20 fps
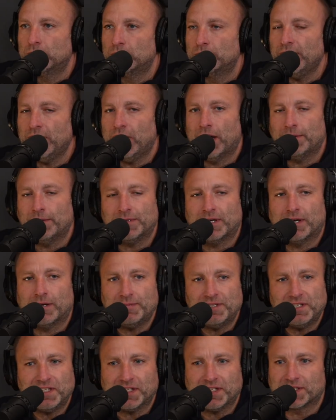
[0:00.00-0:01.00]
Yeah, I'm
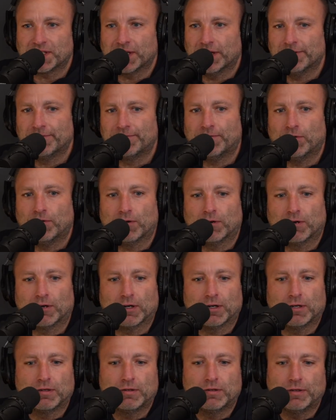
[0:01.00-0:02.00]
just excited
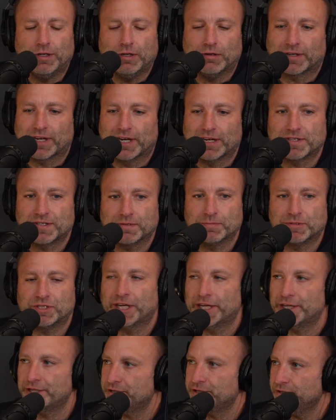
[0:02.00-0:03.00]
for kind of some
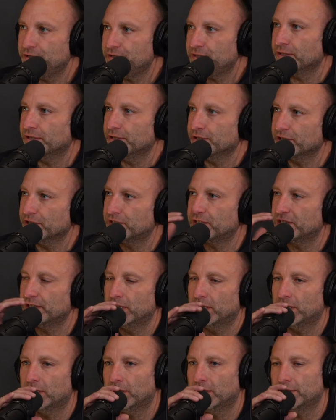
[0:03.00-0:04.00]
changes and just
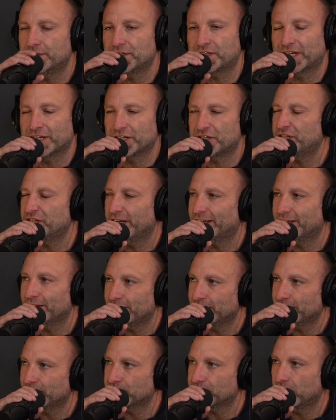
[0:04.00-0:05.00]
kind of shaking
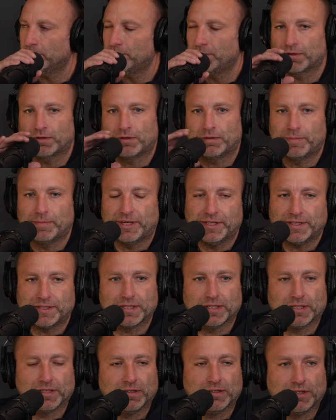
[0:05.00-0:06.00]
things up a little
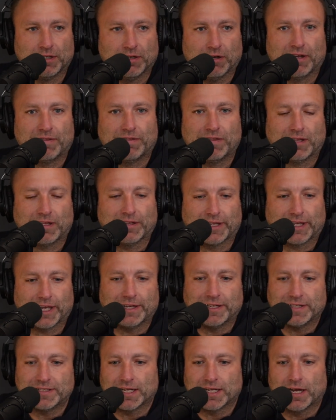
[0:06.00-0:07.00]
bit. And I think like
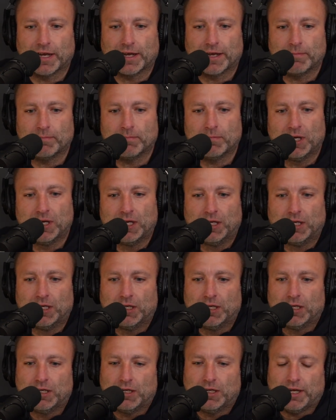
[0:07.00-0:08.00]
anytime
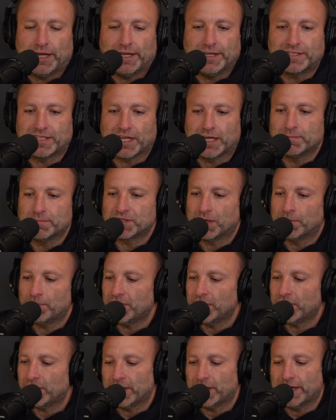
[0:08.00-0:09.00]

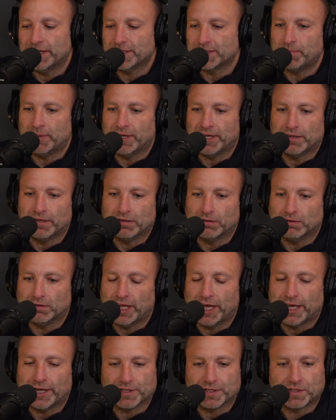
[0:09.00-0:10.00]
something has been
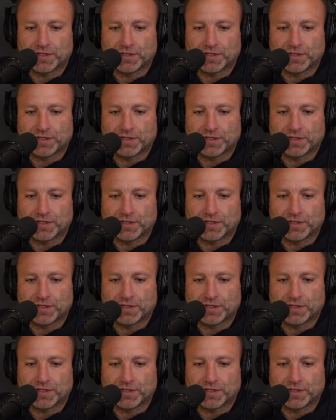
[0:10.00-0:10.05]
led a